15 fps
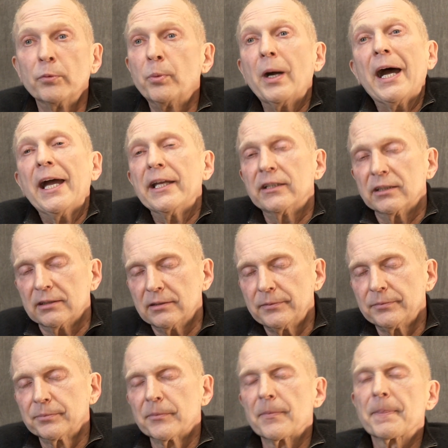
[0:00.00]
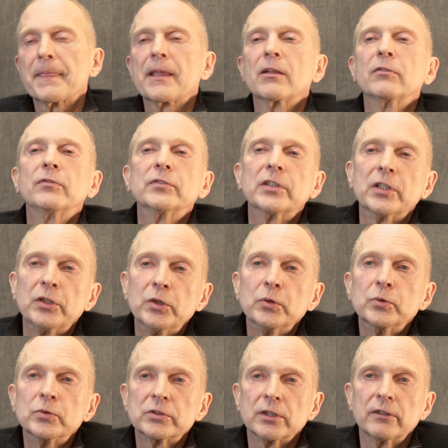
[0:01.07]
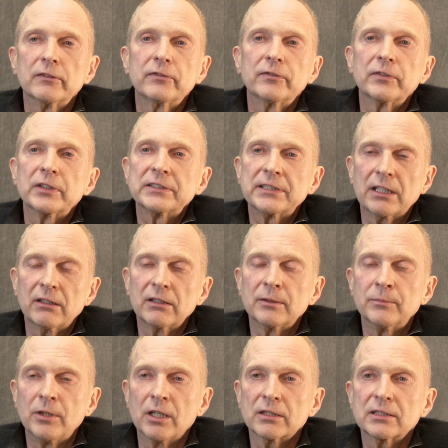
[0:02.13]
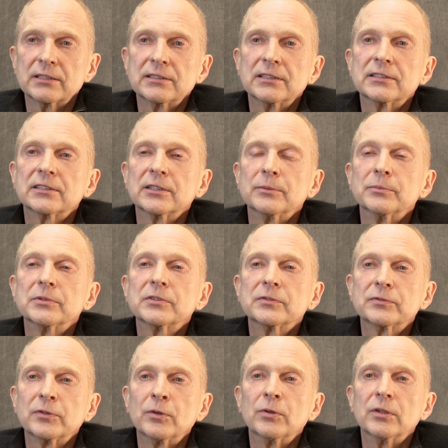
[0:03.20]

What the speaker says: wider for the use of cellular model systems